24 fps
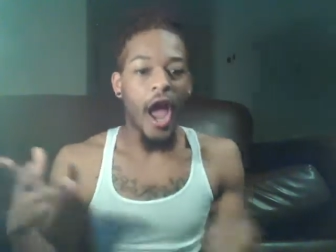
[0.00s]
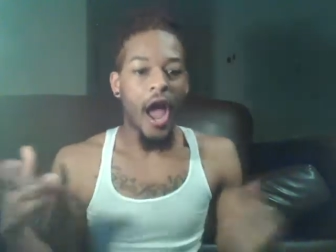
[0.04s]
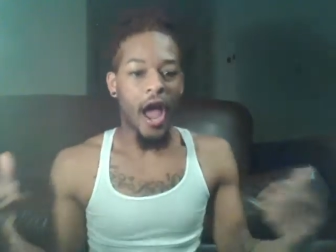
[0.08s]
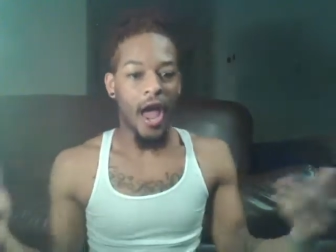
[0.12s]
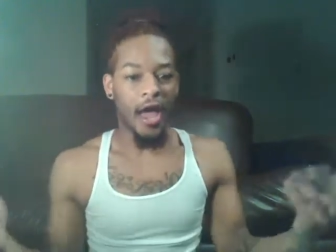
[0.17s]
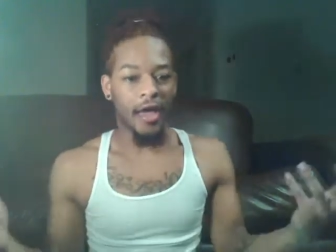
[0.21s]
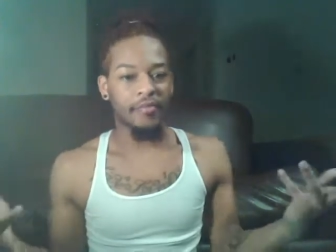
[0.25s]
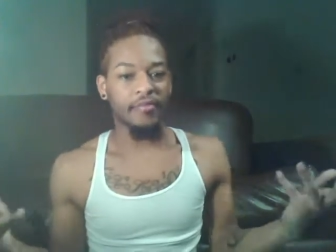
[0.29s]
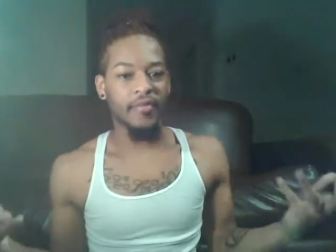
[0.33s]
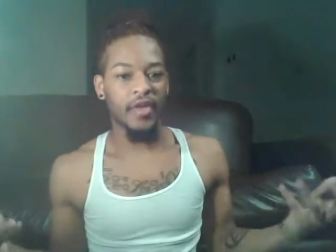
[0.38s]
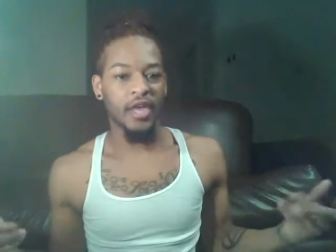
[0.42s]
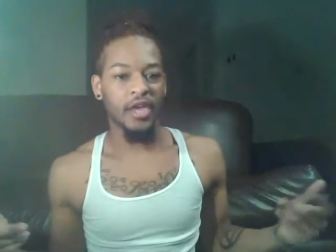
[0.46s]

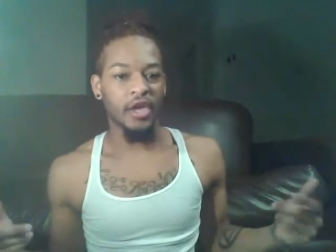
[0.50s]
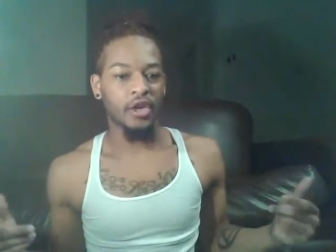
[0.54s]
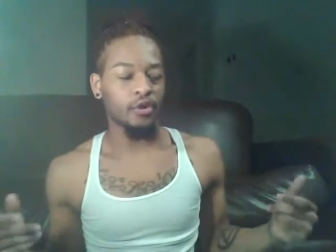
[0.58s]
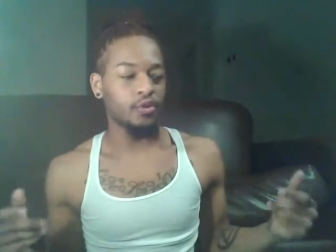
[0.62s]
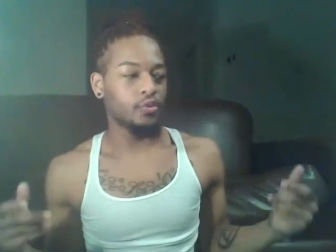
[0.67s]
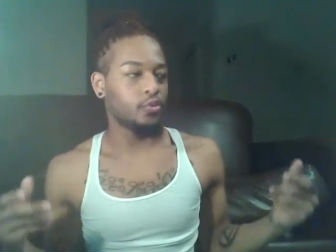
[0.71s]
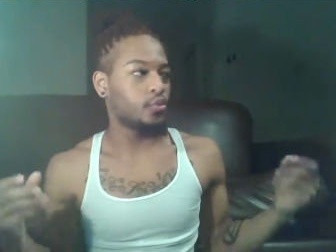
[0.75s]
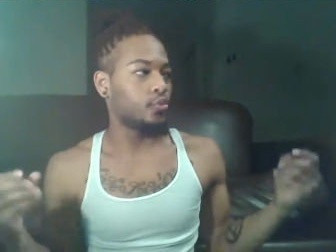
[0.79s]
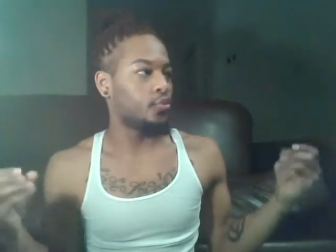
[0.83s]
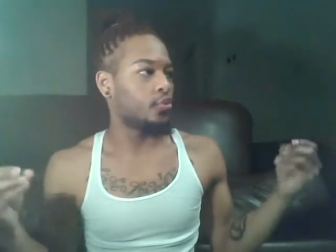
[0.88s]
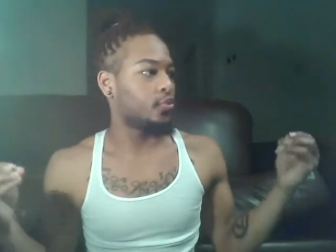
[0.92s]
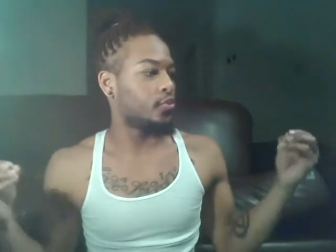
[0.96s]
I
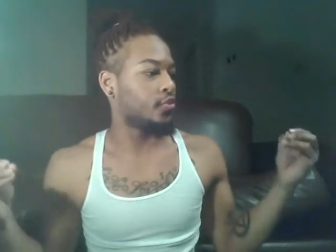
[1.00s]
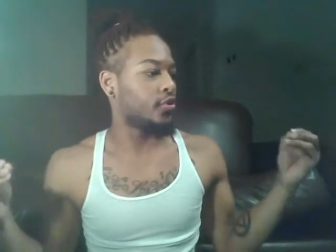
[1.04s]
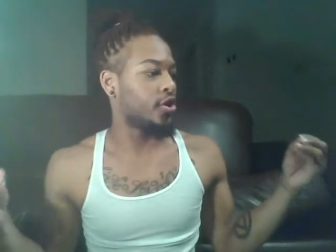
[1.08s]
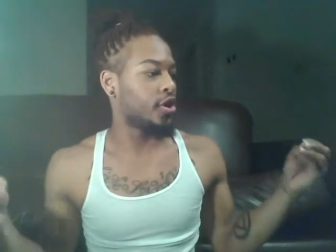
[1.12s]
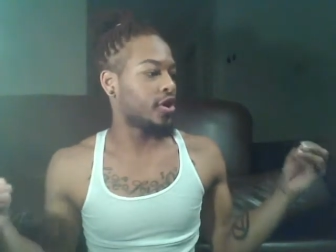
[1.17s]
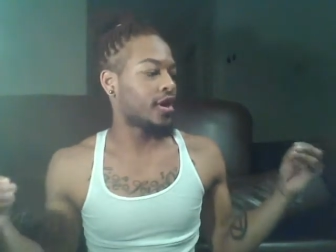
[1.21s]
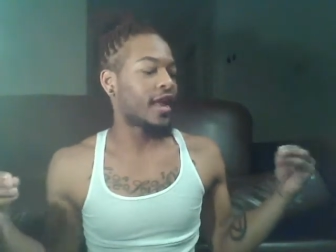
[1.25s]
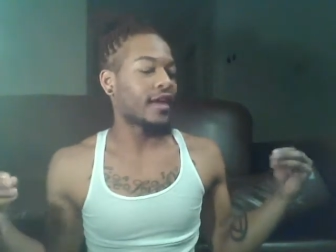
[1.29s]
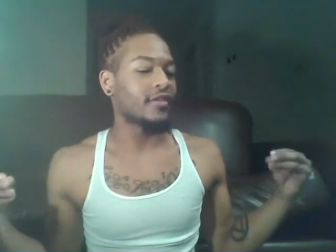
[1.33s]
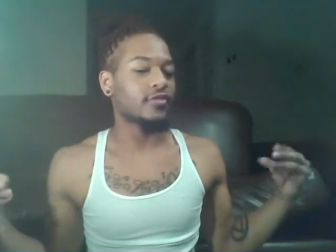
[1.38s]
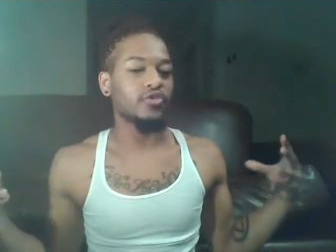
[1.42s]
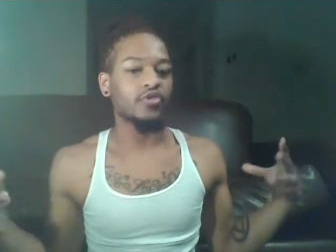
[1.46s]
mean,
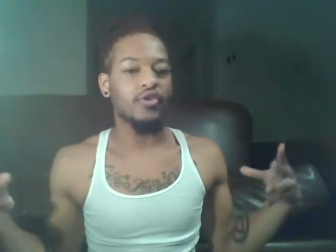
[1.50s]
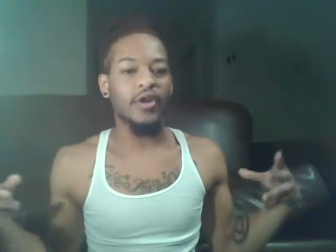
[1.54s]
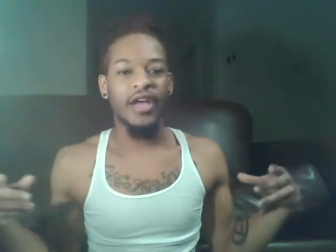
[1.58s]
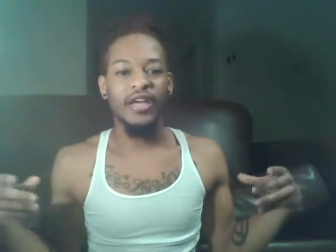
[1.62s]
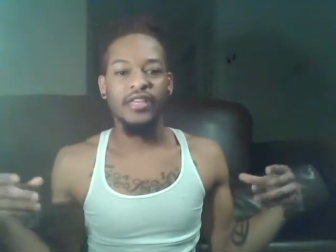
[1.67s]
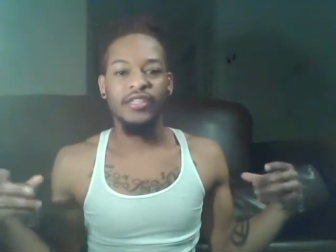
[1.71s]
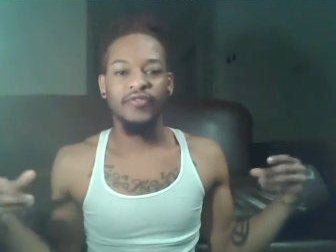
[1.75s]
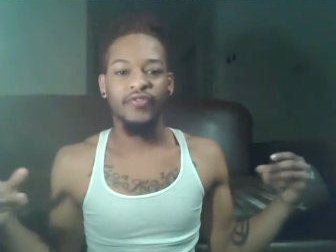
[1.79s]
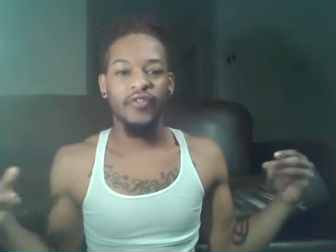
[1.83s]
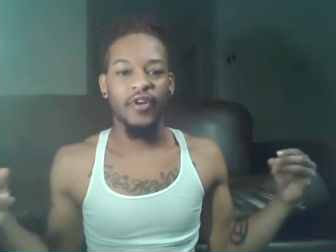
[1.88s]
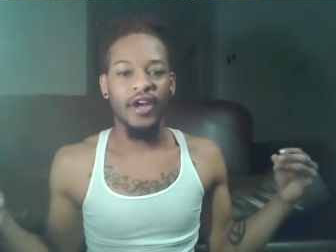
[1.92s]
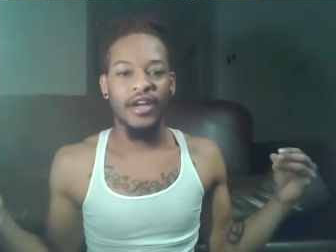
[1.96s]
their life story
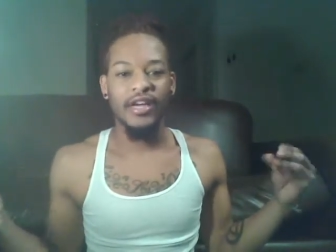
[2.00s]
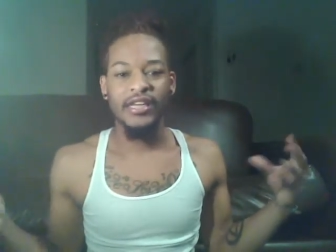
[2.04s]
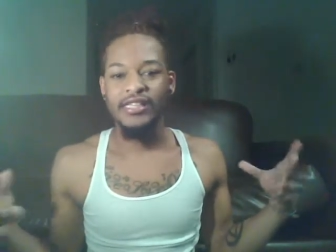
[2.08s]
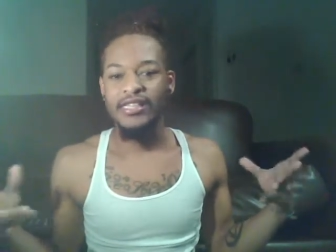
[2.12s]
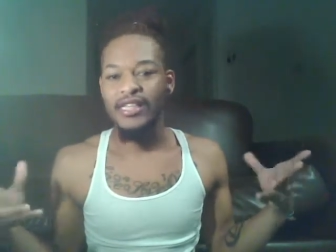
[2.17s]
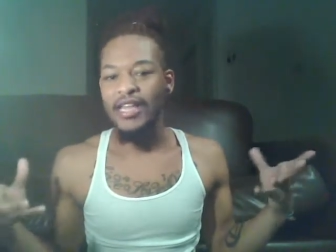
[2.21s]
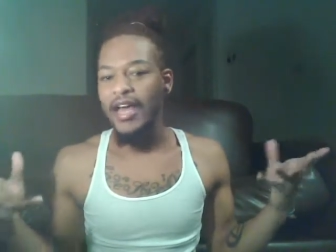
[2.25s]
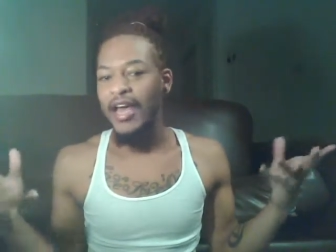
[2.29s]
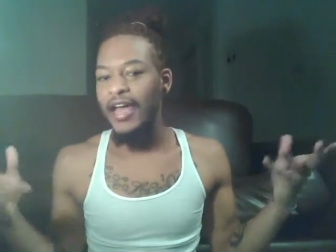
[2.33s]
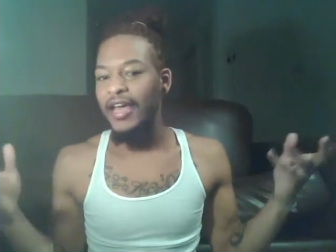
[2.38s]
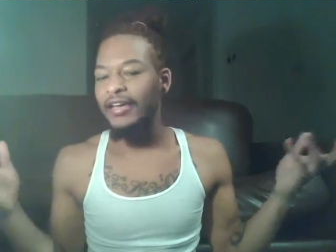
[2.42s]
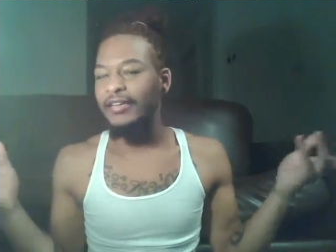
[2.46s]
as far as
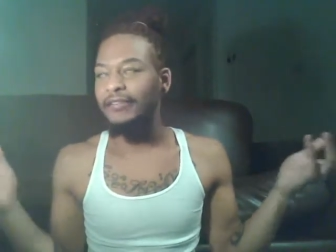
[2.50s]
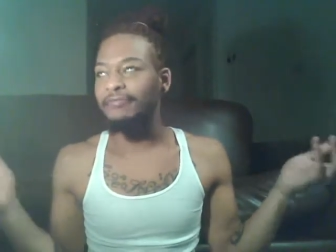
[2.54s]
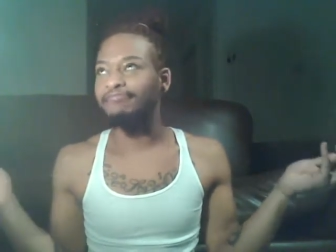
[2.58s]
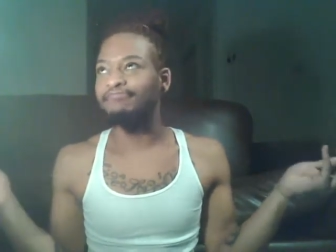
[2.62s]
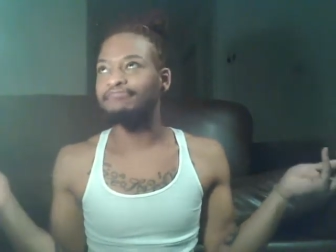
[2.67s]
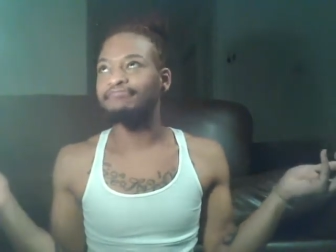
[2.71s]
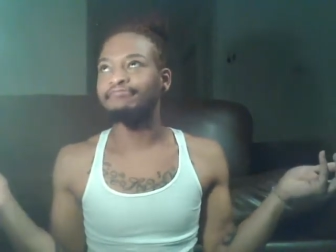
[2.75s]
like